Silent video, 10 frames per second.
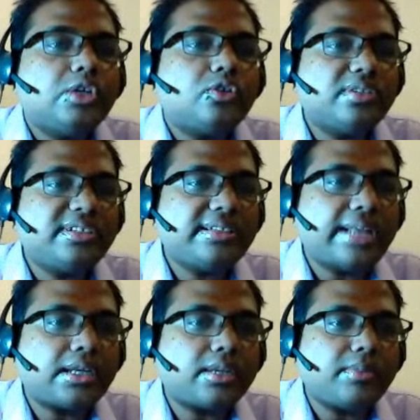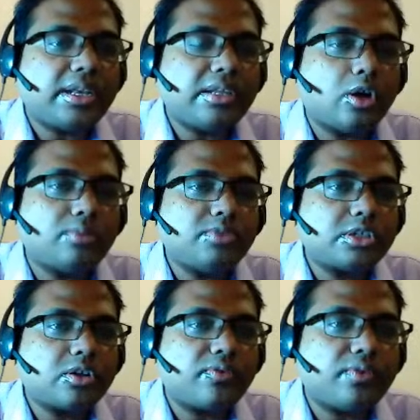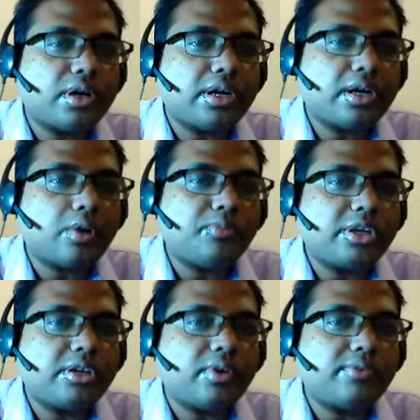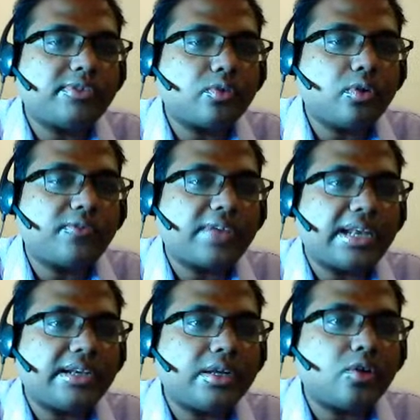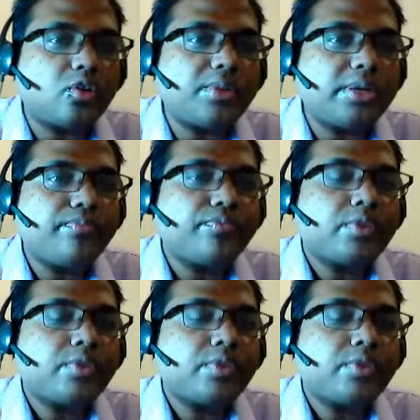So this is ultimately the objective of School of Talent Economy.